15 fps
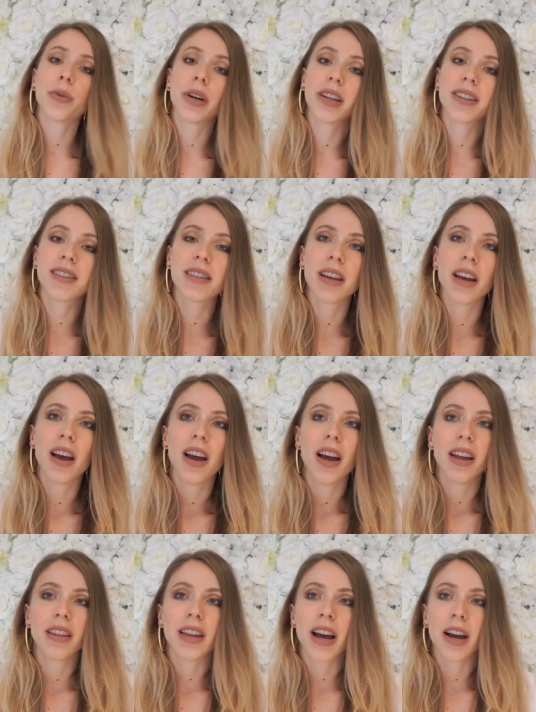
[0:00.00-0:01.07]
ones
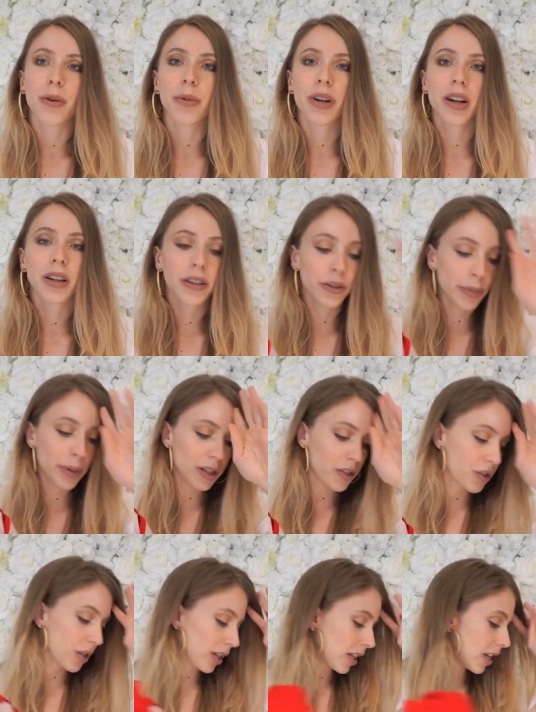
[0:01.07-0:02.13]
that were a little bit
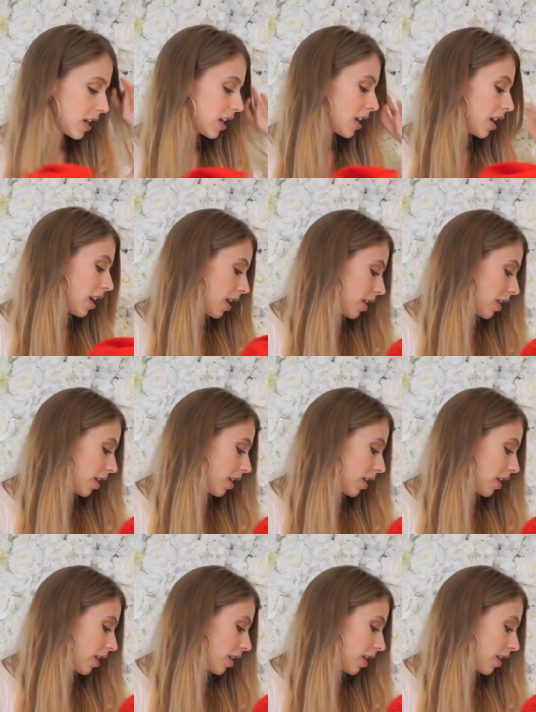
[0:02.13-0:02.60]
tricky.